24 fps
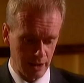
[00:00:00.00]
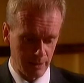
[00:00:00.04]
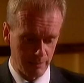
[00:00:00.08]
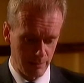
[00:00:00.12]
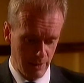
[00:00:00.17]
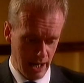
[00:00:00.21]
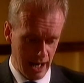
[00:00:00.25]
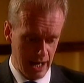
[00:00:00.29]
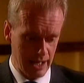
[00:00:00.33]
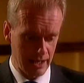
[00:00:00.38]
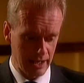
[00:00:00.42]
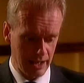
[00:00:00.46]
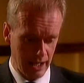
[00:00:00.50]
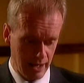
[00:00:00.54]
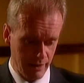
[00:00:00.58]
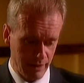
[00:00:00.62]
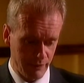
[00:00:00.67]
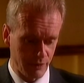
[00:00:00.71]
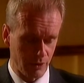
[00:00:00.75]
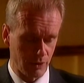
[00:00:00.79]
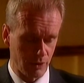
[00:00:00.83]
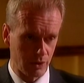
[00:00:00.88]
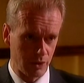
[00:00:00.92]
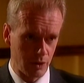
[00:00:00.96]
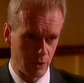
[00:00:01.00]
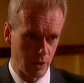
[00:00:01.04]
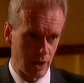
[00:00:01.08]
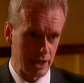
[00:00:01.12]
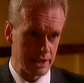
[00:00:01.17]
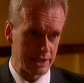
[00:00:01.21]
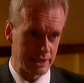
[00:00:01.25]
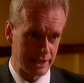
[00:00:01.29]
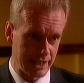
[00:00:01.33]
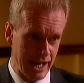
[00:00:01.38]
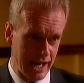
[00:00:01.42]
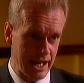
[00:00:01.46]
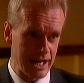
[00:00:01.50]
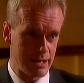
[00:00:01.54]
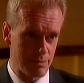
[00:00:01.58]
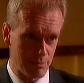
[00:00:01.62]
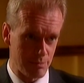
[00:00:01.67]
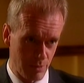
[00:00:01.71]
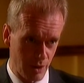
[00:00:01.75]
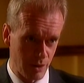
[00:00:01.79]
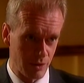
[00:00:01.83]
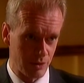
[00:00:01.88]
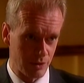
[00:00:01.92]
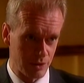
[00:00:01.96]
man, therefore, who has
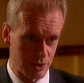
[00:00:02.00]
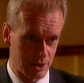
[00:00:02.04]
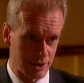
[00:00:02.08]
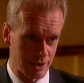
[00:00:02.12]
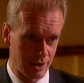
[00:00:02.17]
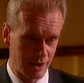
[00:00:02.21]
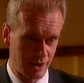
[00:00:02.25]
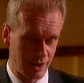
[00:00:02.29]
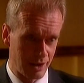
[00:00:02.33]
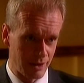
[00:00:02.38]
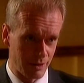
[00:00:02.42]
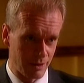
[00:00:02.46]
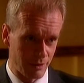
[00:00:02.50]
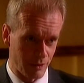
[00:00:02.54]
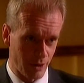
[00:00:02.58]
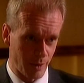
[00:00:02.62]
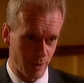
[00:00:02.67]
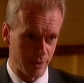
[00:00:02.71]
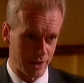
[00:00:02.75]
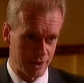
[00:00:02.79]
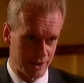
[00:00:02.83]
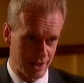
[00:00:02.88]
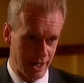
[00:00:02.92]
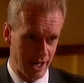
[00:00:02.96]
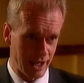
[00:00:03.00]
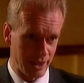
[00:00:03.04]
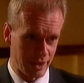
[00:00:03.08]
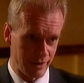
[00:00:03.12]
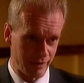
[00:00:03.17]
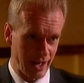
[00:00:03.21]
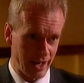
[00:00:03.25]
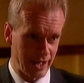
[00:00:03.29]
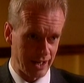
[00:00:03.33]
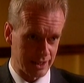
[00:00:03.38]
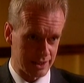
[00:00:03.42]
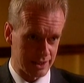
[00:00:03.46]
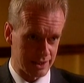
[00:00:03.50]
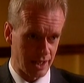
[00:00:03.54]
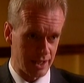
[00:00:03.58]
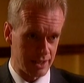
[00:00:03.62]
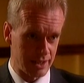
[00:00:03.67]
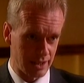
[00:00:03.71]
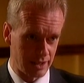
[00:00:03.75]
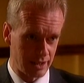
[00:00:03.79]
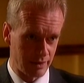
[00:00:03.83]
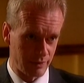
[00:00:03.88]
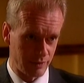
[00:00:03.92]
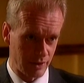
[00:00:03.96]
gained most from the death of
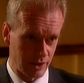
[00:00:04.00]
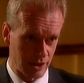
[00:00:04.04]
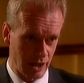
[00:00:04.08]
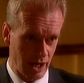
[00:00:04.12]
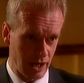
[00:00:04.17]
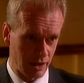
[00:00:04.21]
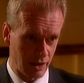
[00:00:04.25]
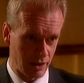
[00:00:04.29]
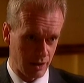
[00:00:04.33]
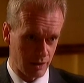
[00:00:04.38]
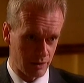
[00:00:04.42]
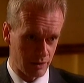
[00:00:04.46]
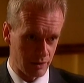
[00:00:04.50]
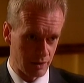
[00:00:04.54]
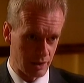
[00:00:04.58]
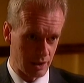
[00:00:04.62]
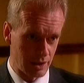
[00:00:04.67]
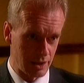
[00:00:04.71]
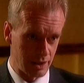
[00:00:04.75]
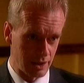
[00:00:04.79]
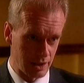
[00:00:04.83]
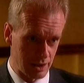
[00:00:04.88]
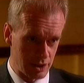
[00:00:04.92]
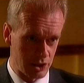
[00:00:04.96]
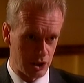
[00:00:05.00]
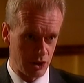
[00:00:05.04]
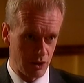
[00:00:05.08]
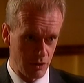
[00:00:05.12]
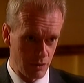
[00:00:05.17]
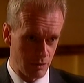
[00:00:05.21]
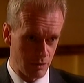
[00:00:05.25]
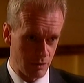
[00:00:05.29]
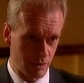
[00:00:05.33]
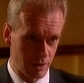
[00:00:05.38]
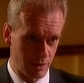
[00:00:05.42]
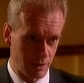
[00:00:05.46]
Alexander Litvinenko is you,